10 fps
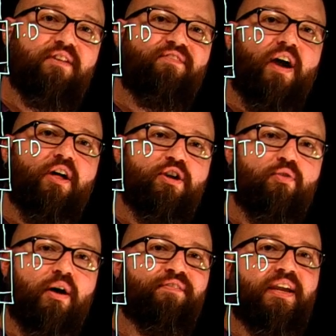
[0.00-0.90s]
value
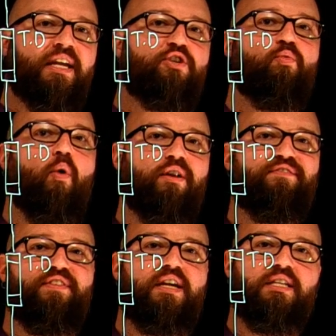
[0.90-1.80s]
of each one of
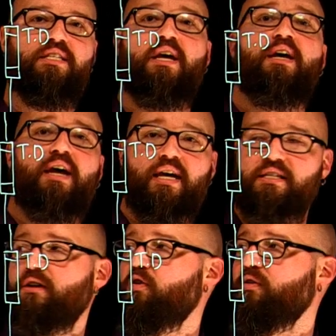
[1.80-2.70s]
these as in
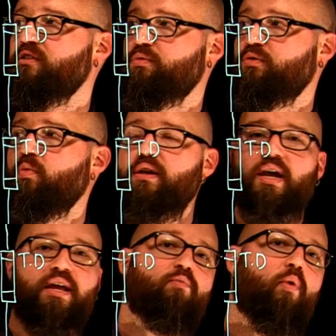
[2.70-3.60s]
accordance with
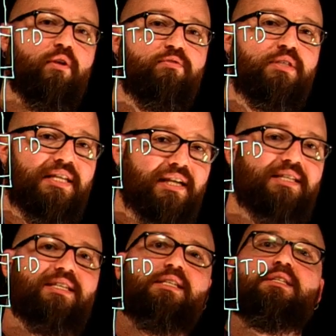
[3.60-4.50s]
28106
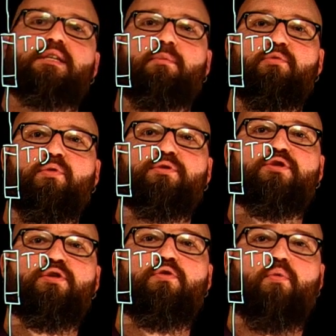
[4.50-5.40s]
subrule
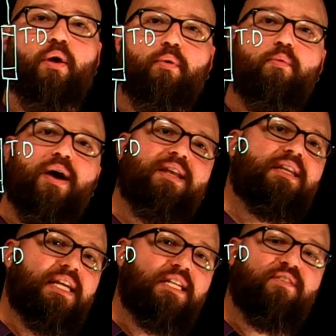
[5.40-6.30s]
2, where we went and
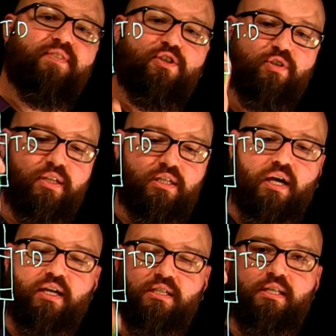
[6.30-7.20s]
individually
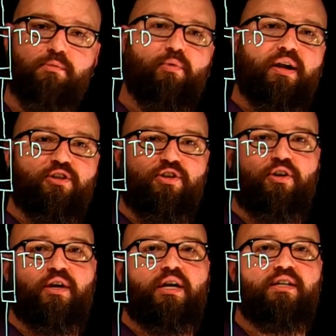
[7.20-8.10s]
sized these branch
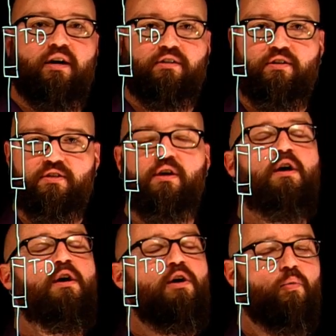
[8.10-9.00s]
circuit conductors.
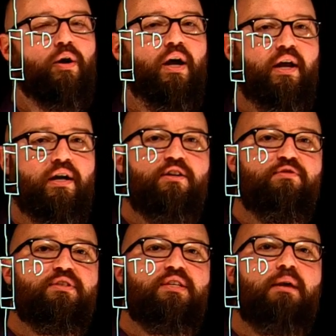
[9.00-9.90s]
We're kind of going to do the
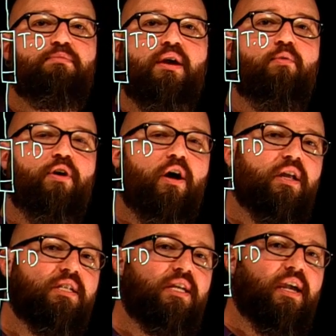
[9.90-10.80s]
same thing. We're not going to
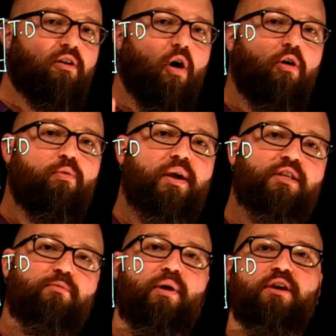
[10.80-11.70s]
take it all the way to the
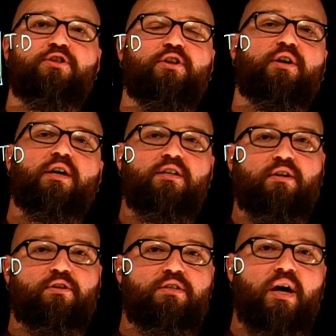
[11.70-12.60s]
branch circuit conductor
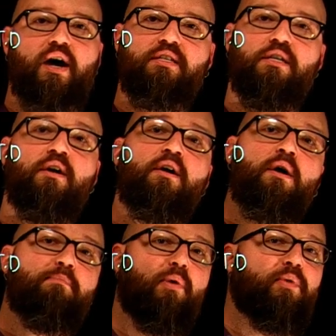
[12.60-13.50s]
size,
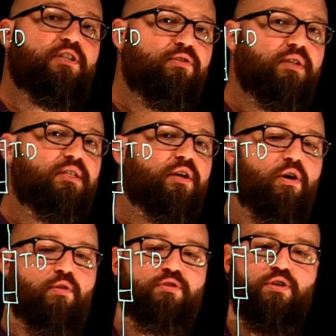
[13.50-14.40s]
but we do need to go
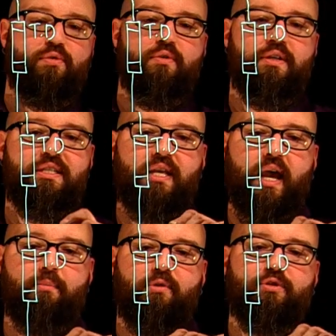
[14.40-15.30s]
to
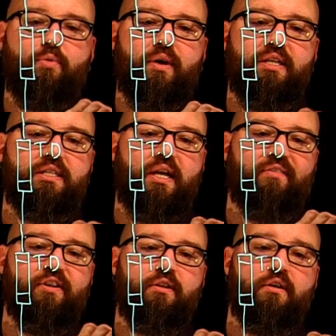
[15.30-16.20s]
table
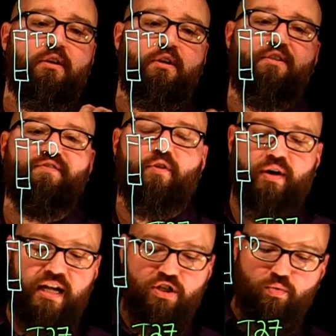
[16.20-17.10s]
27 for
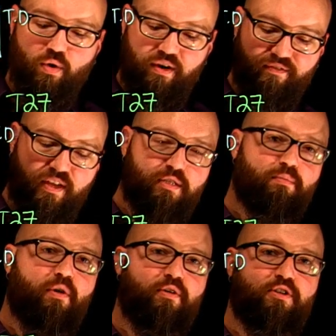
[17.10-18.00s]
each one of these
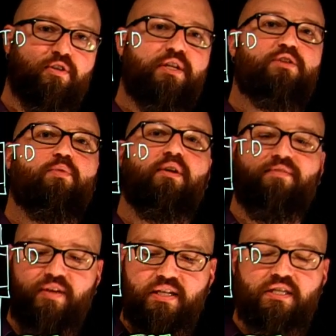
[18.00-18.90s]
motors or each one of
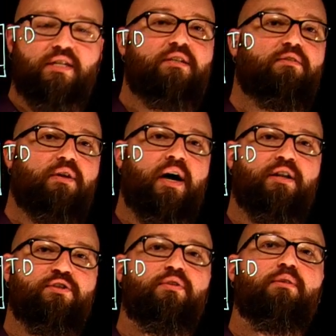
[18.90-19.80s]
these
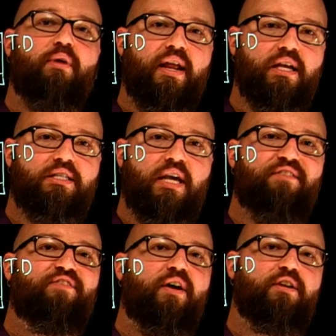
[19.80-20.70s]
duty ratings and
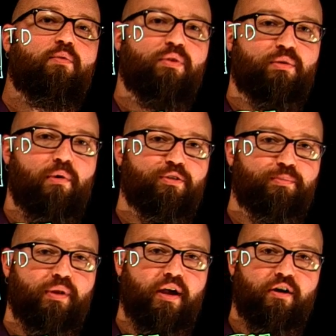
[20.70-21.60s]
find out what the
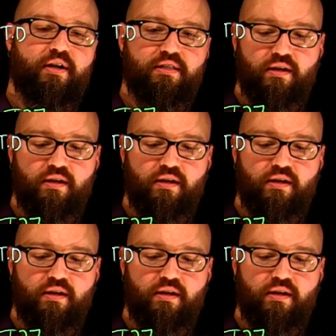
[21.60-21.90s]
multiplier is.